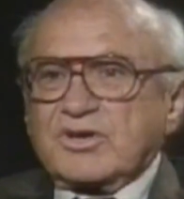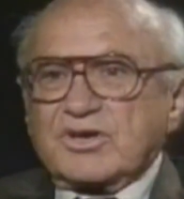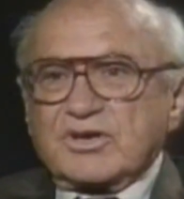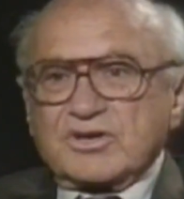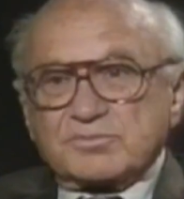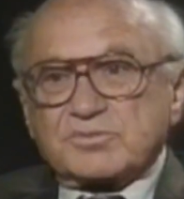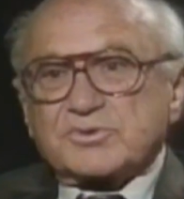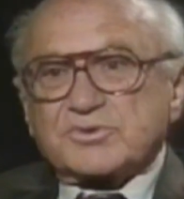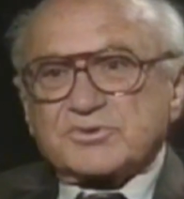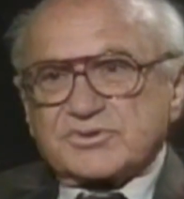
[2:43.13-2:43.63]

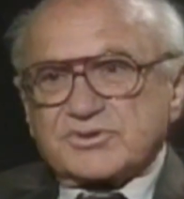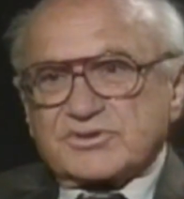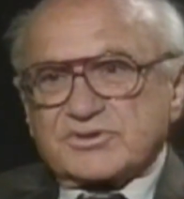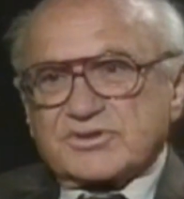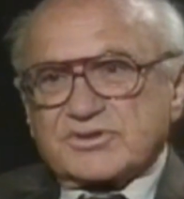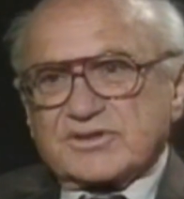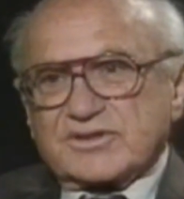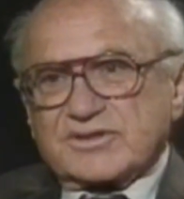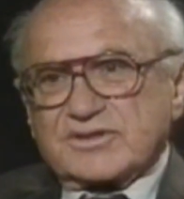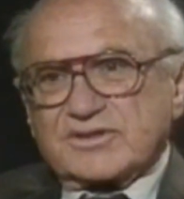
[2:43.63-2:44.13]
liberal
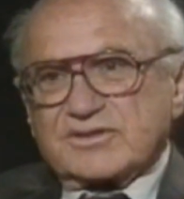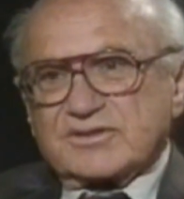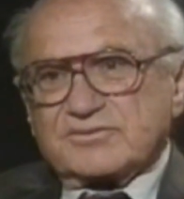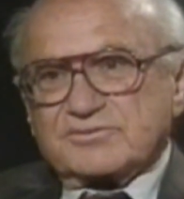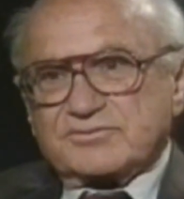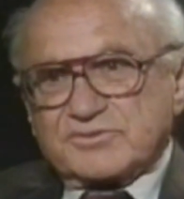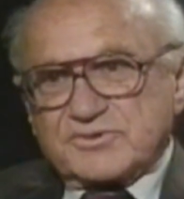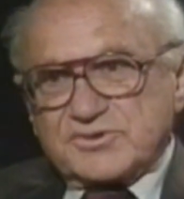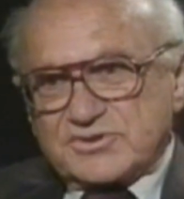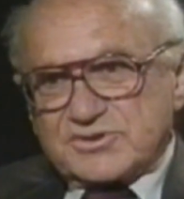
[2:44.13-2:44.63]
society, a
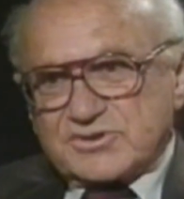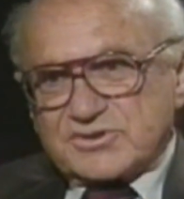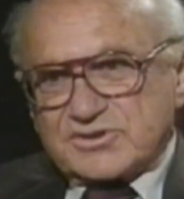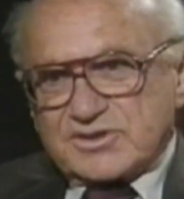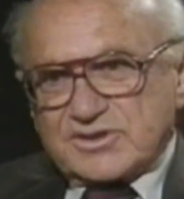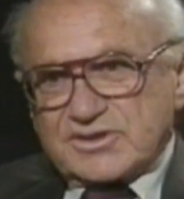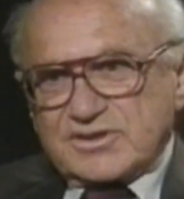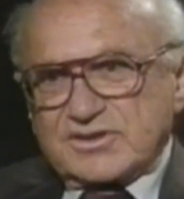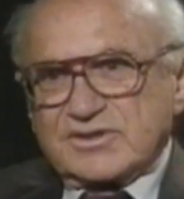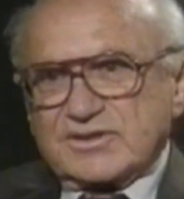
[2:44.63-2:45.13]
free
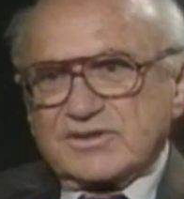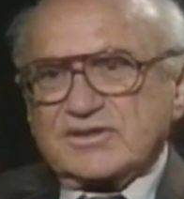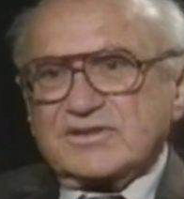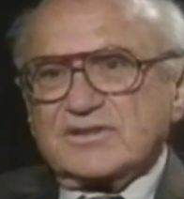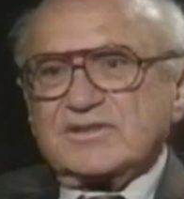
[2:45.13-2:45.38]
society,